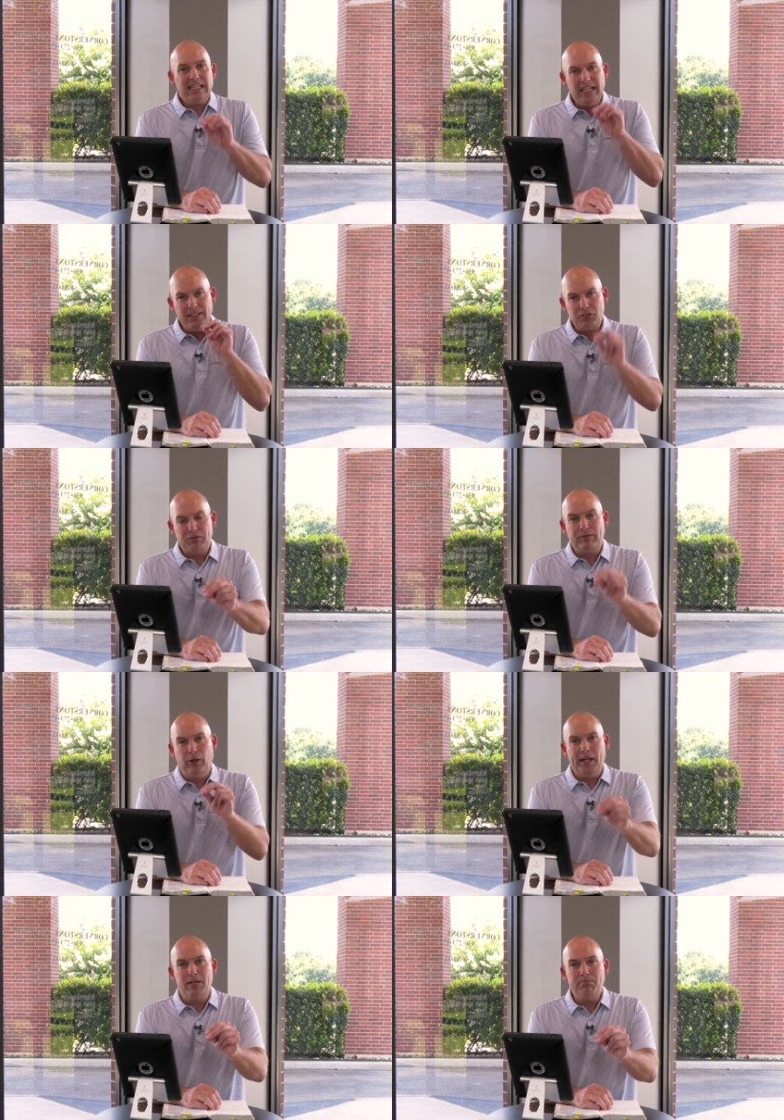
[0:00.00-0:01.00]
is
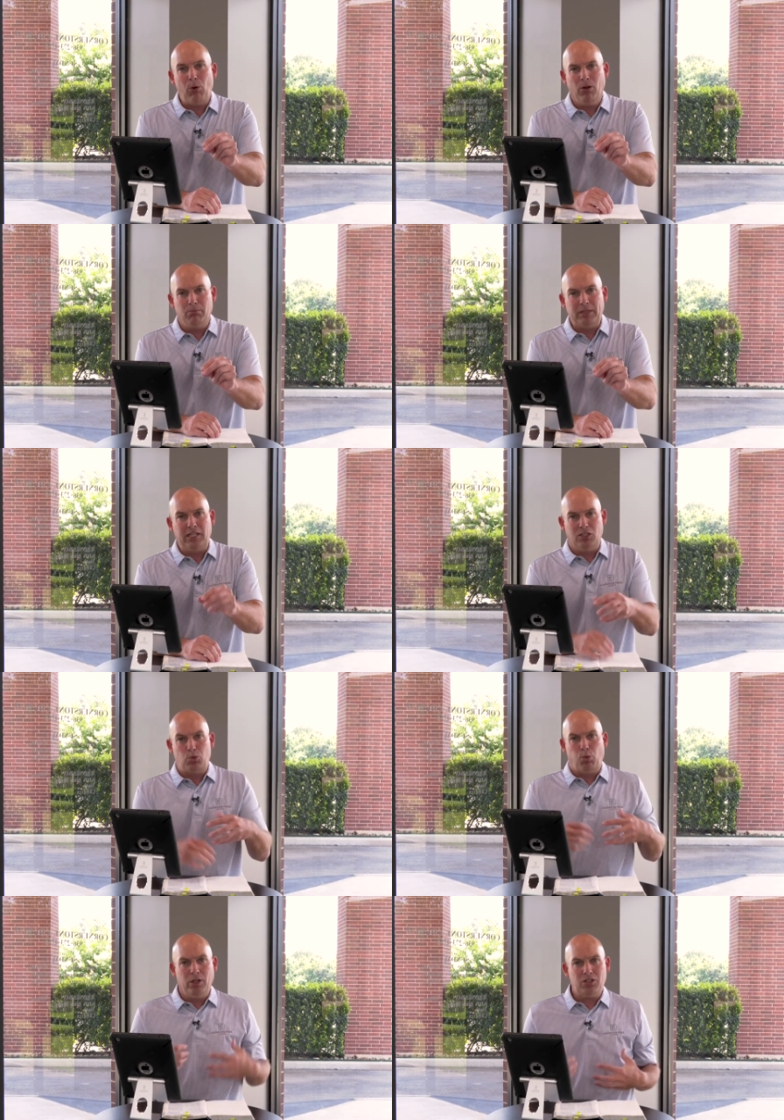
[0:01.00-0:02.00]
very important
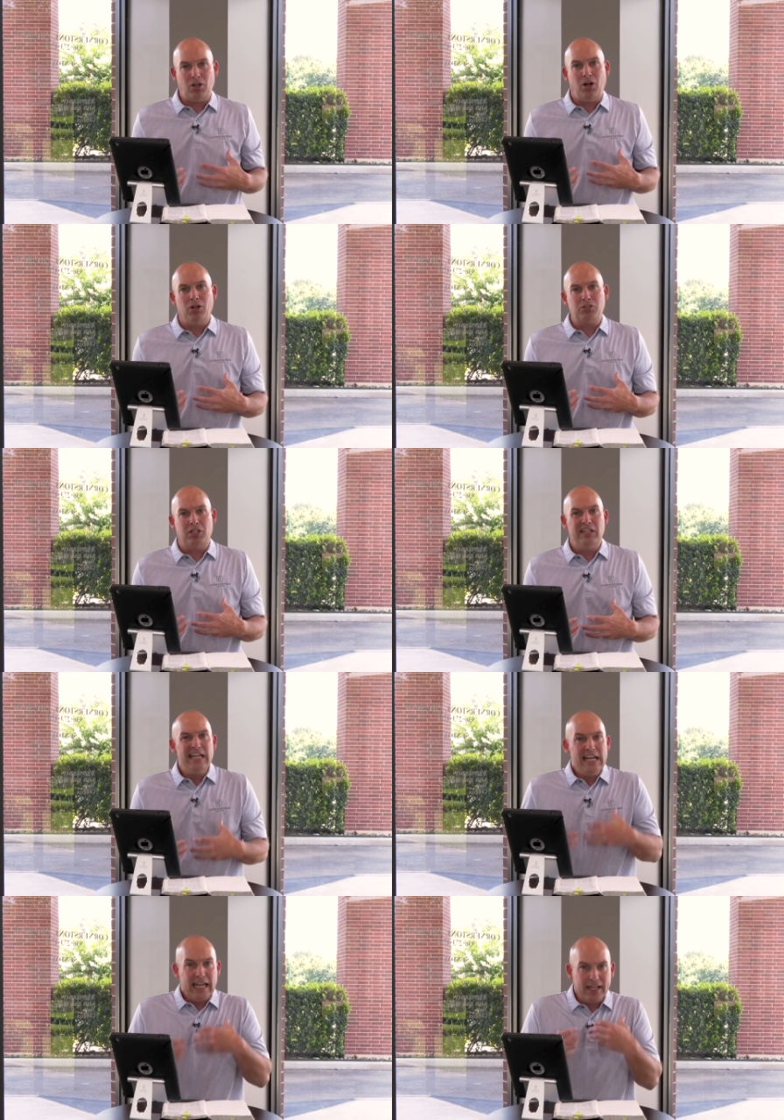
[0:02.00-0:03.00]
because we're called to
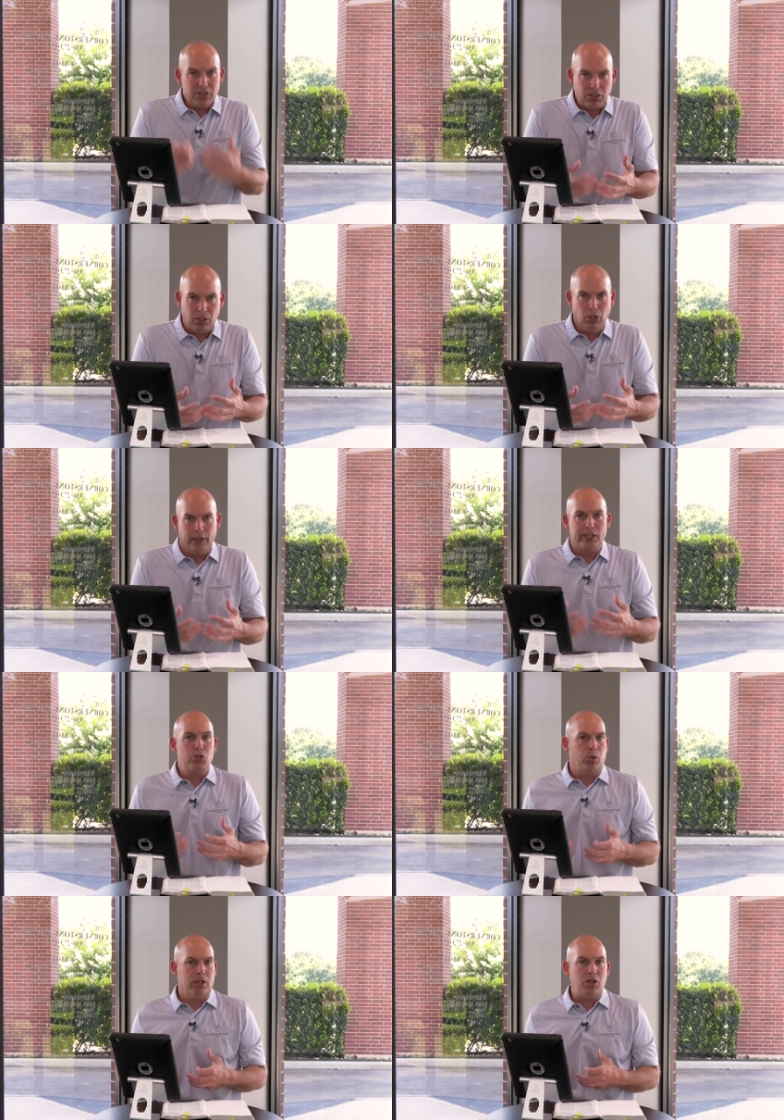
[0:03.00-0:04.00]

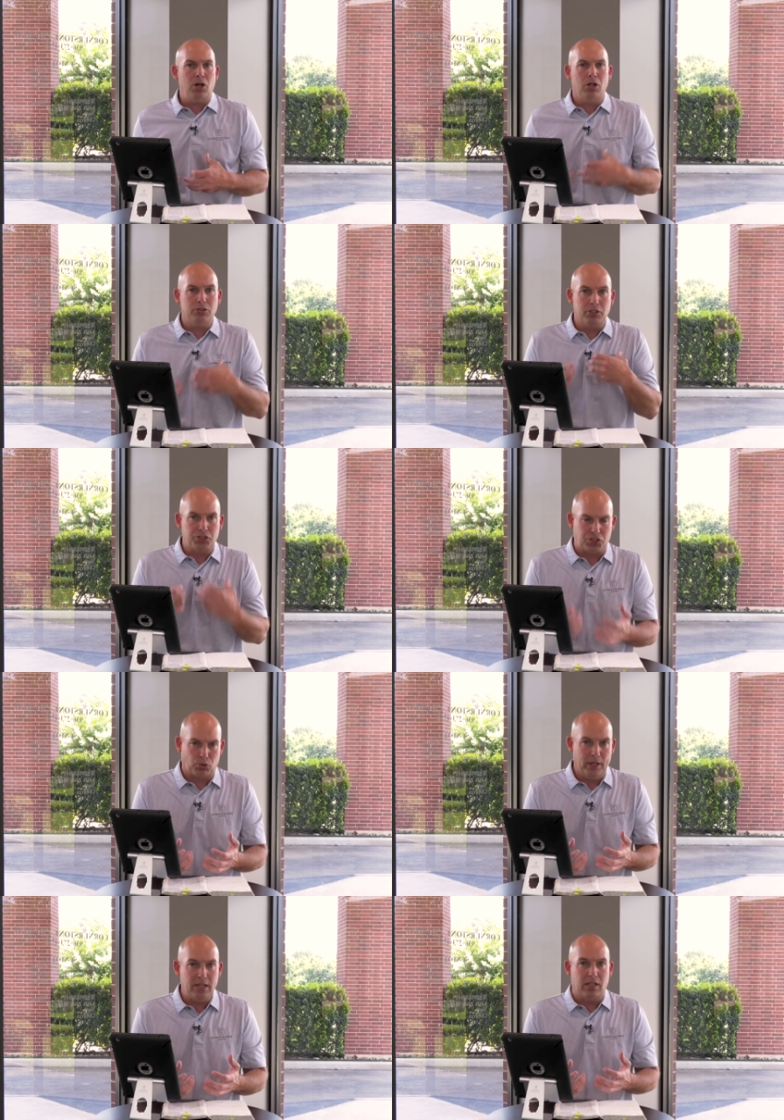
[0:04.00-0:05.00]
encourage, we're called to
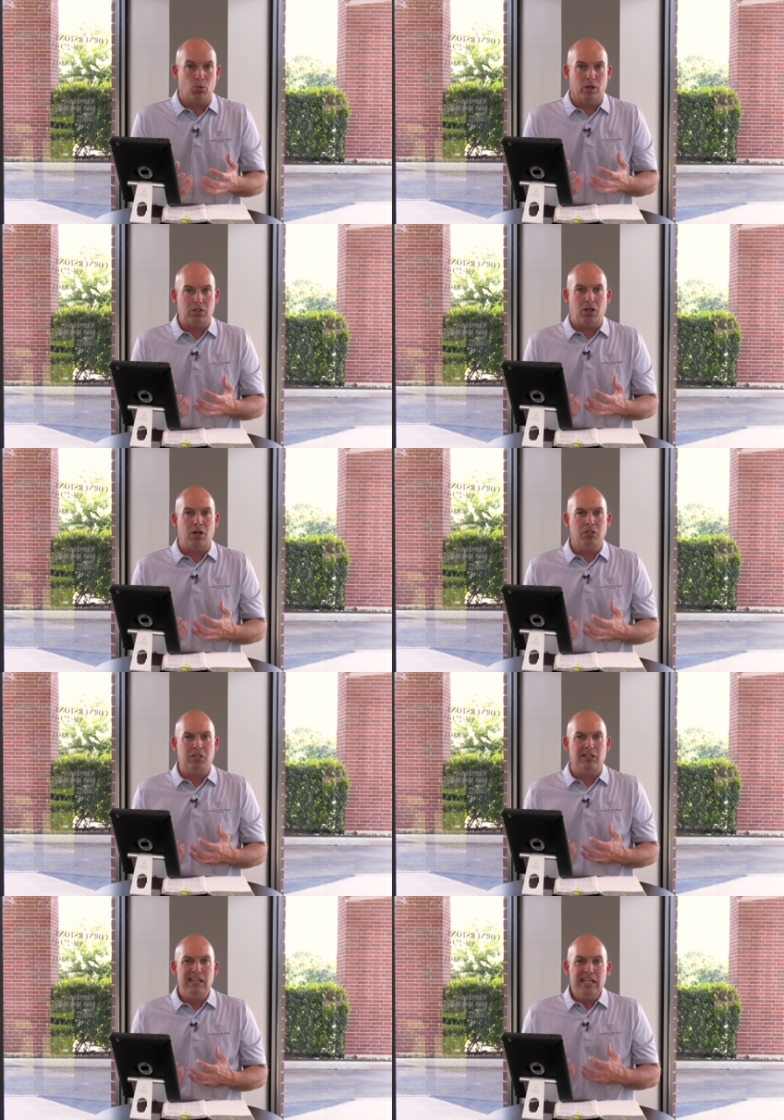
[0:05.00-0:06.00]
strengthen, we're called
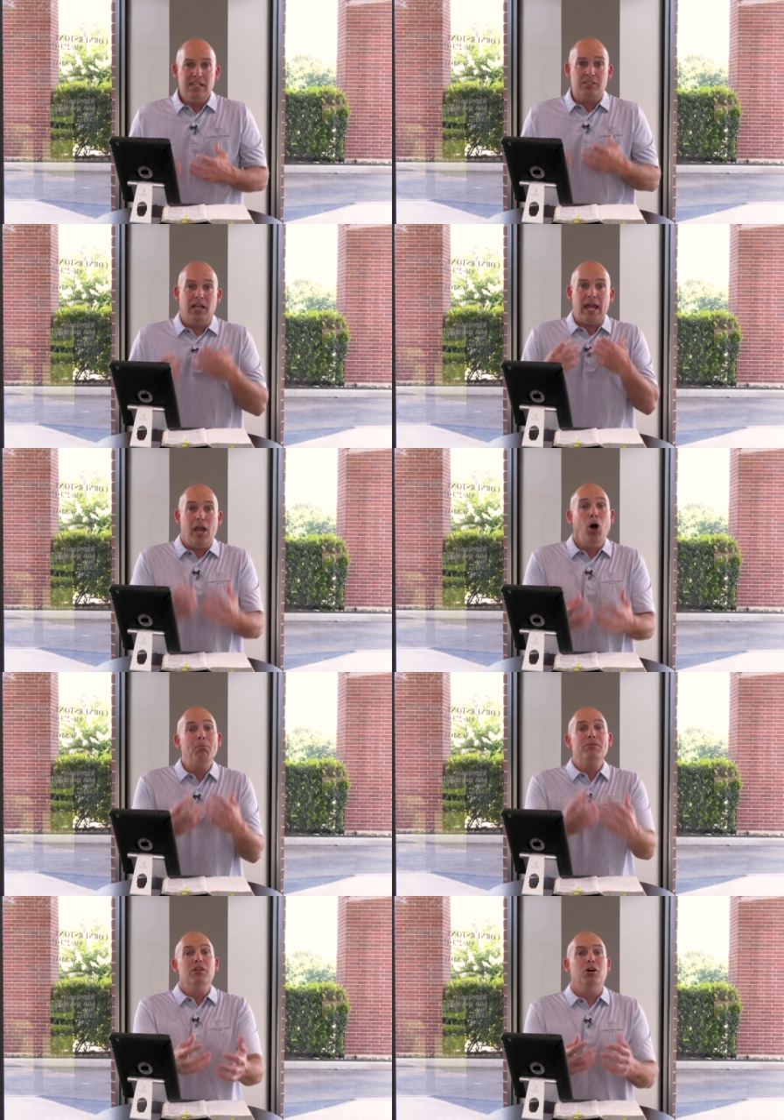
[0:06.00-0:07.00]
to, to
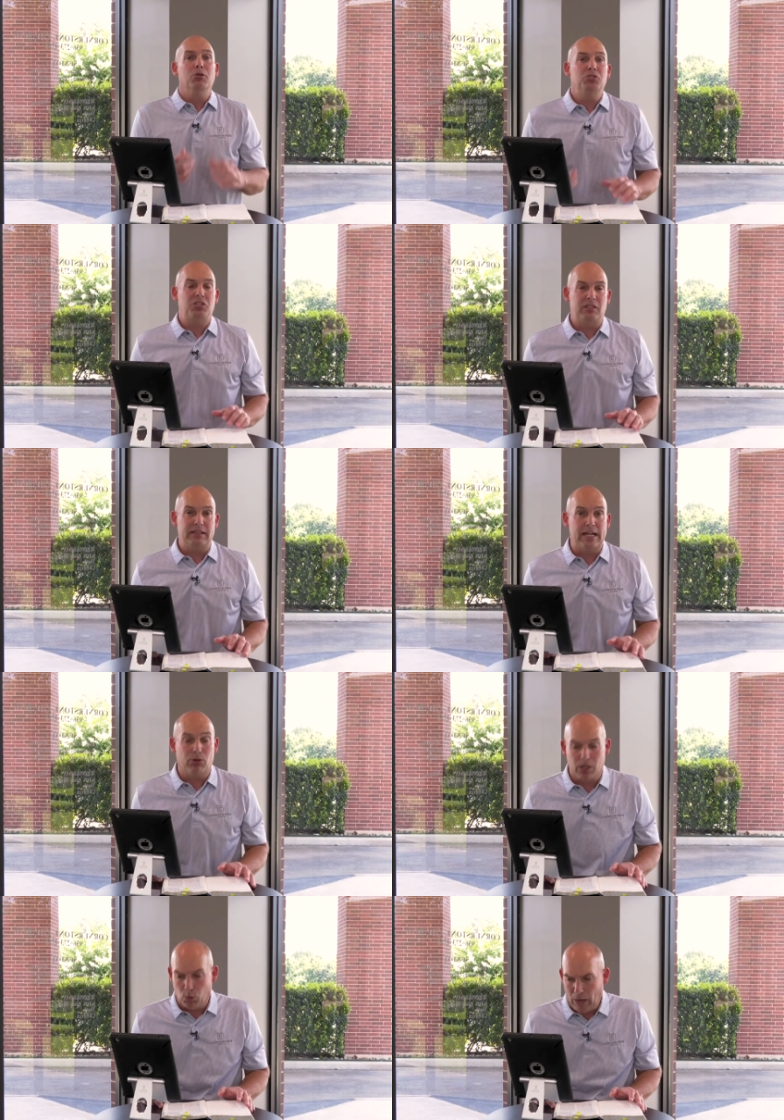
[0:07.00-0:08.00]
help those that
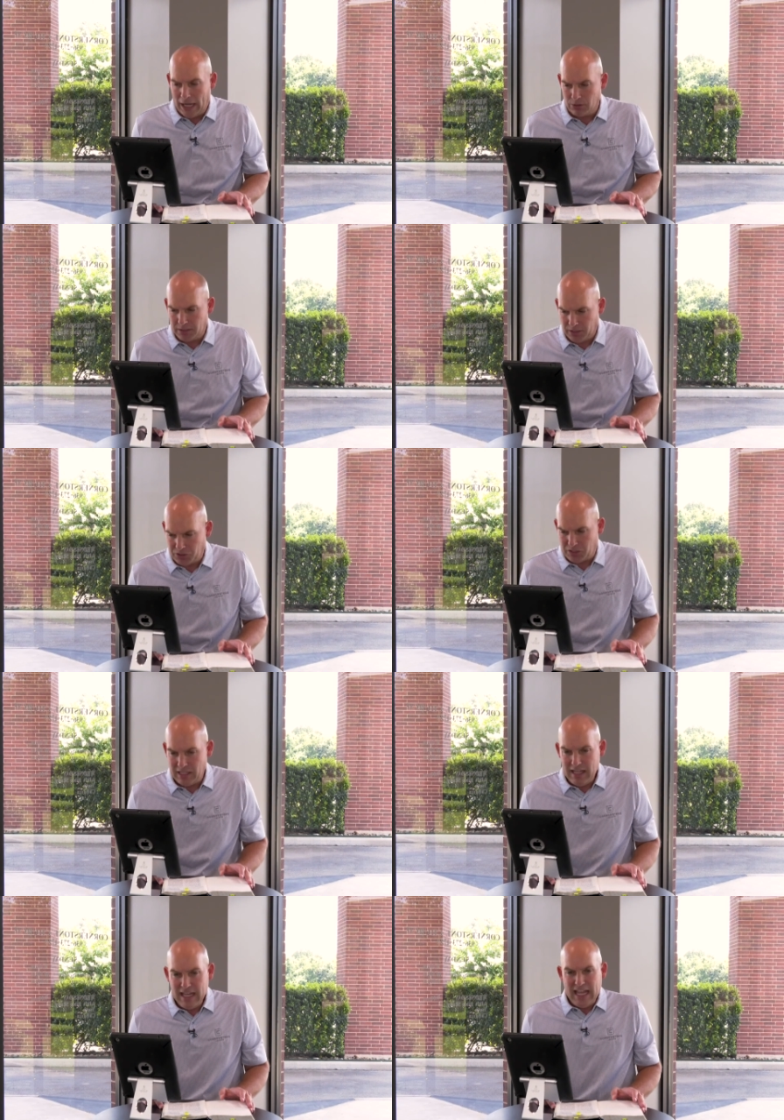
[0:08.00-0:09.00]
are around us.